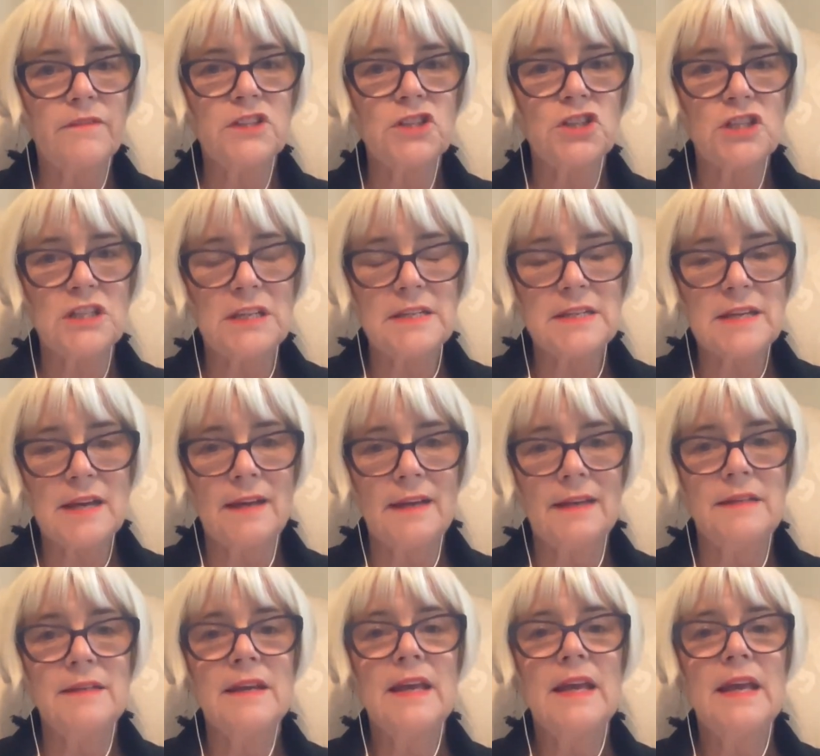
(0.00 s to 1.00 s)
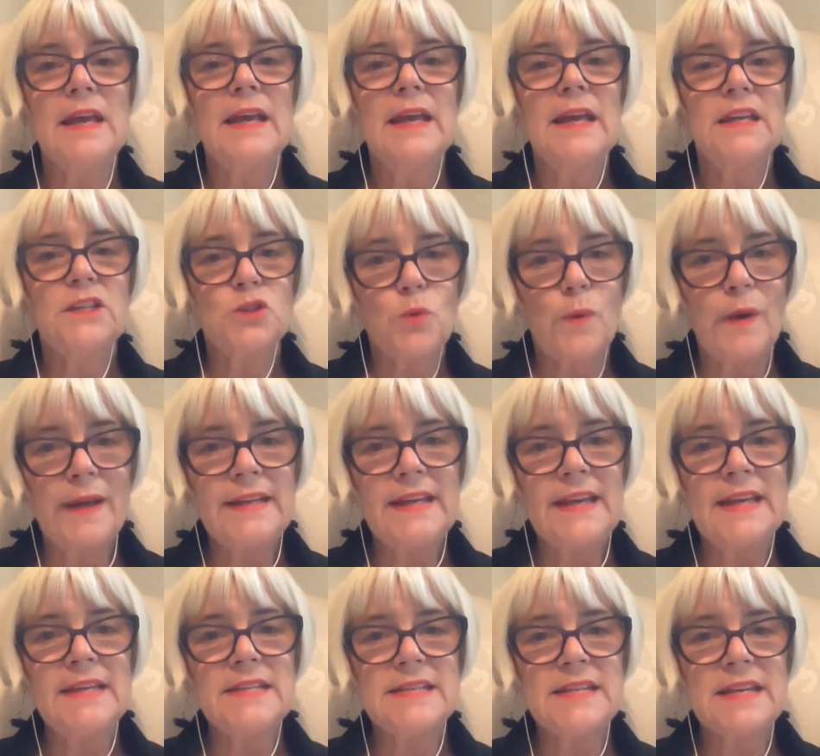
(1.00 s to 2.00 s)
And she died in
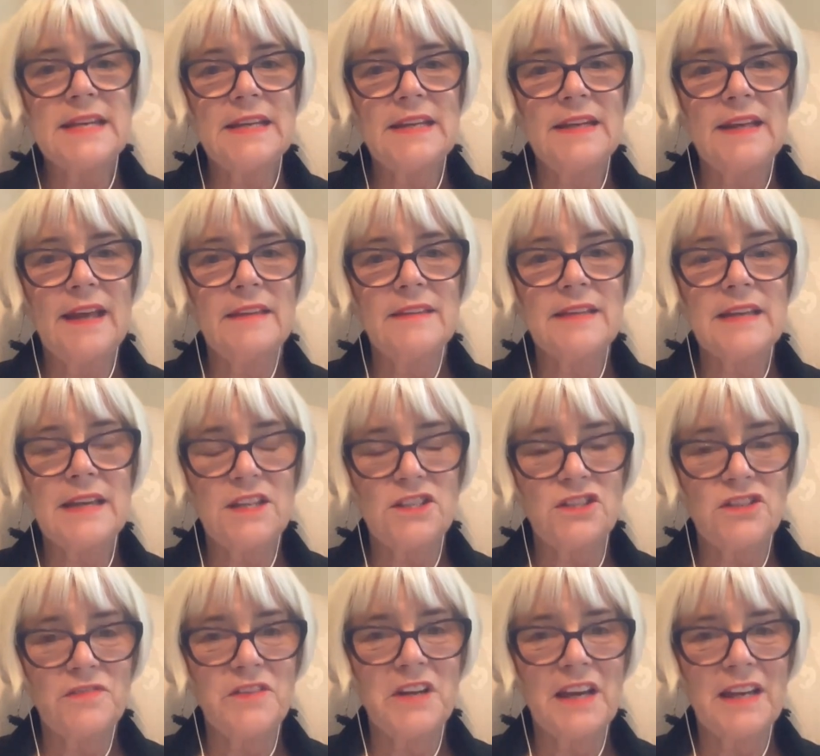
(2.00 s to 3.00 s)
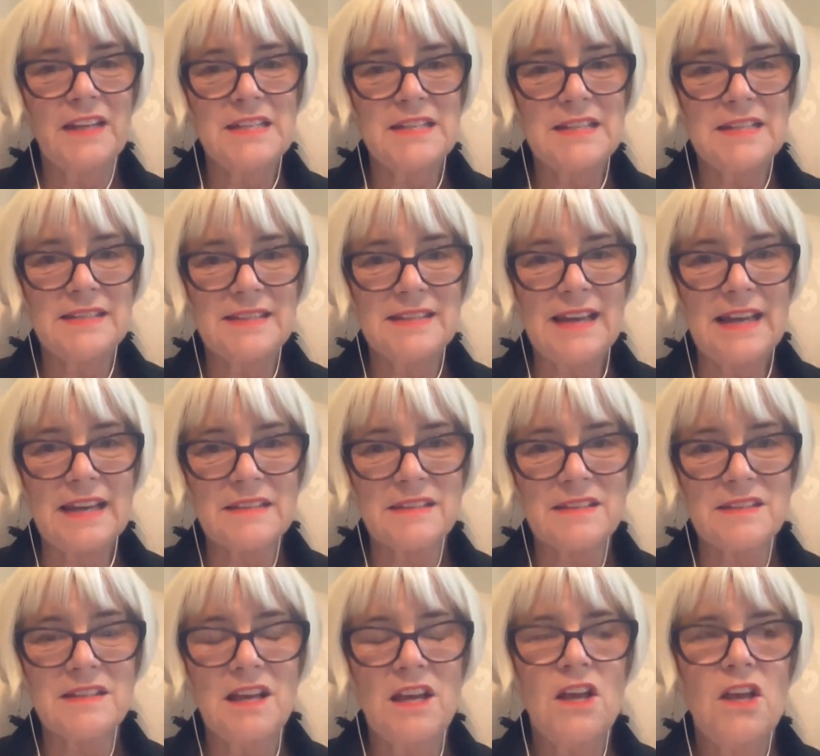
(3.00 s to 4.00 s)
2018 at the age of
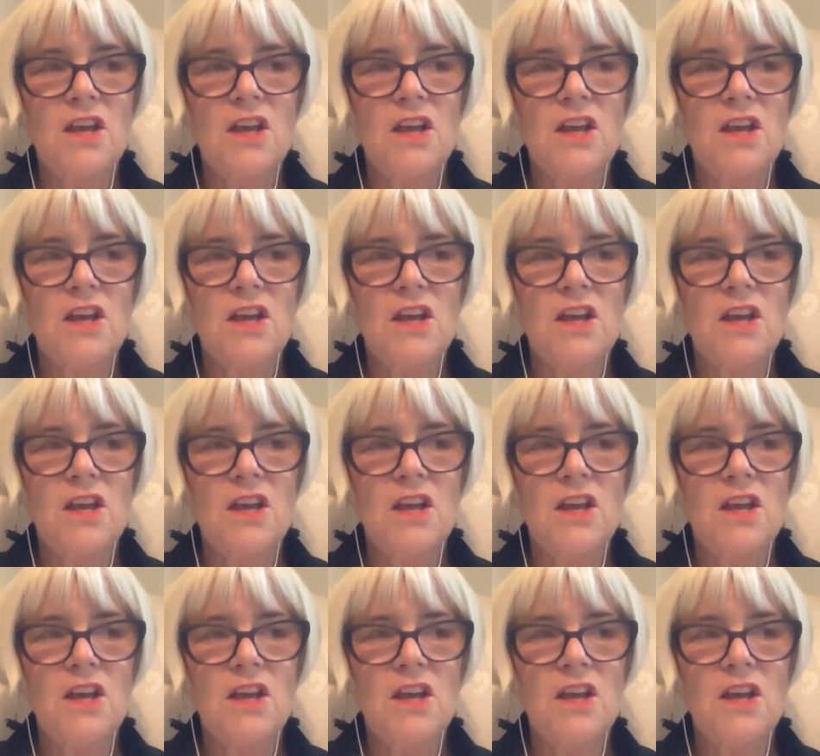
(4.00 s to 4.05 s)
96.